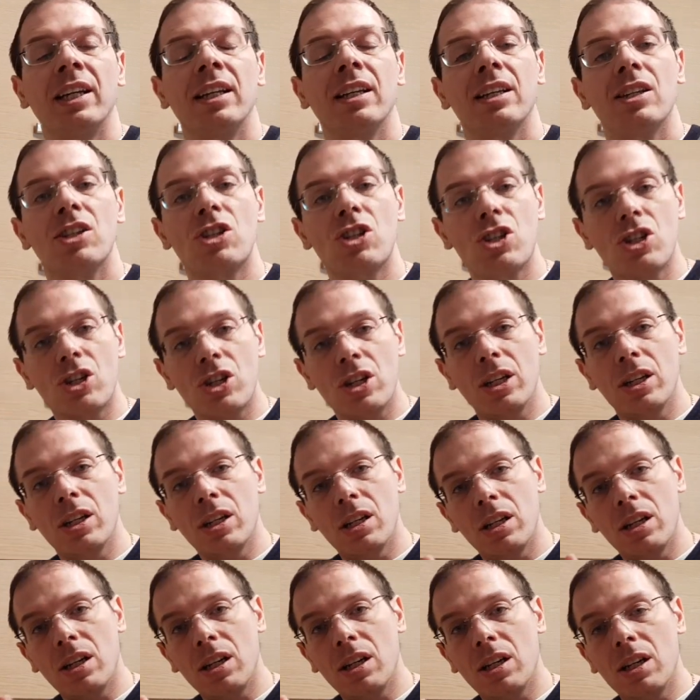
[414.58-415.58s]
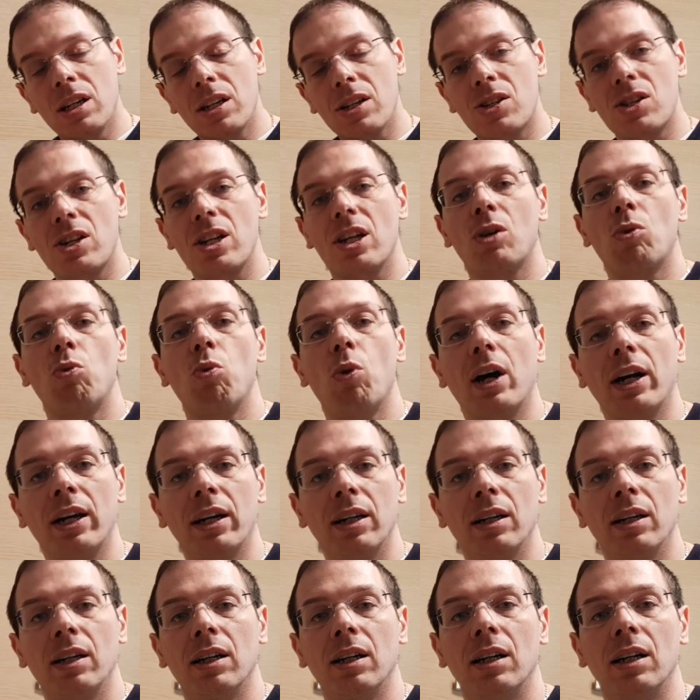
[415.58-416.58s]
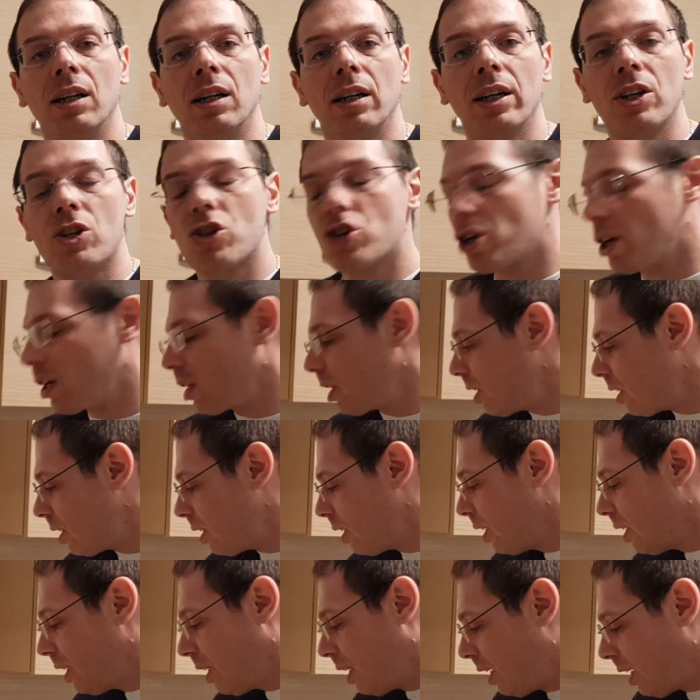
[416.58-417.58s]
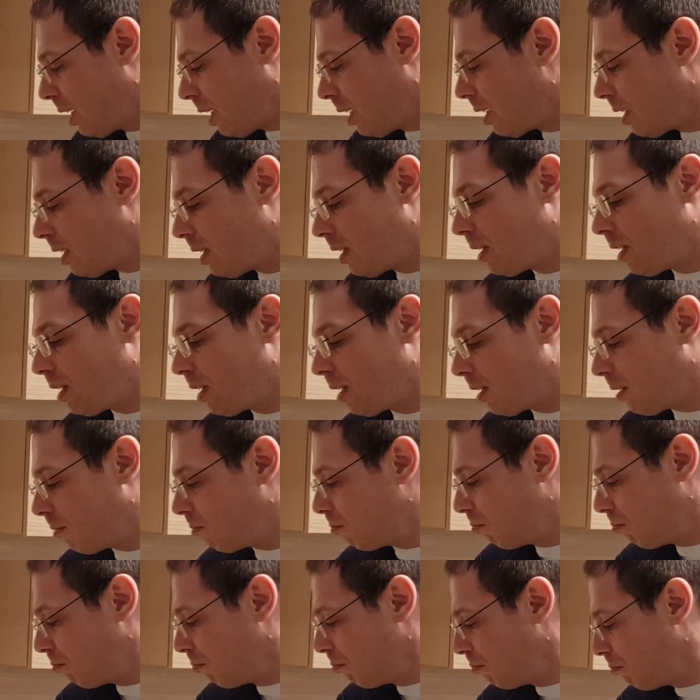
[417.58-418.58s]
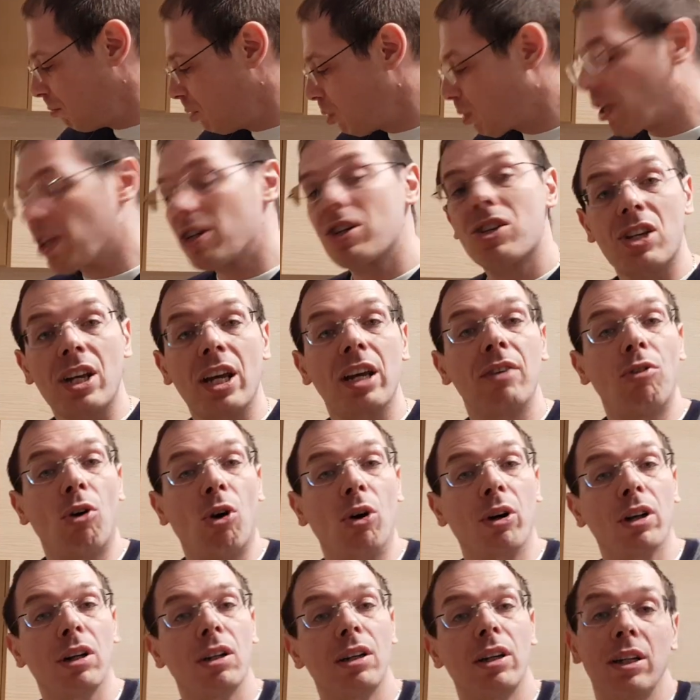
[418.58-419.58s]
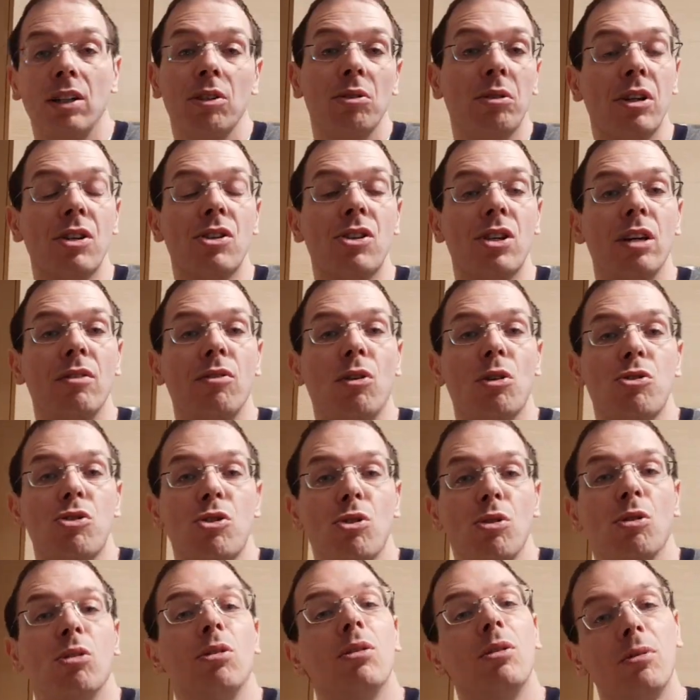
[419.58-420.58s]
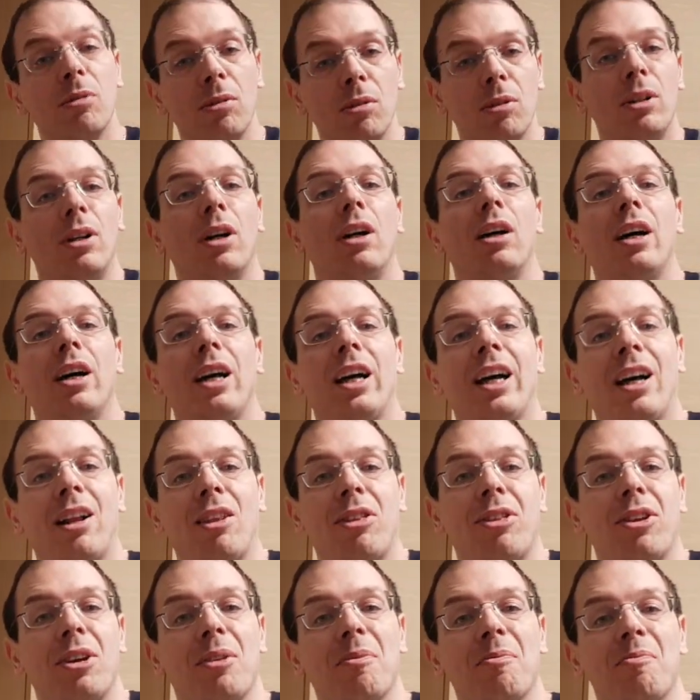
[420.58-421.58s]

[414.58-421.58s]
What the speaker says: stick each other, and you can save oil, and you can save also healthy.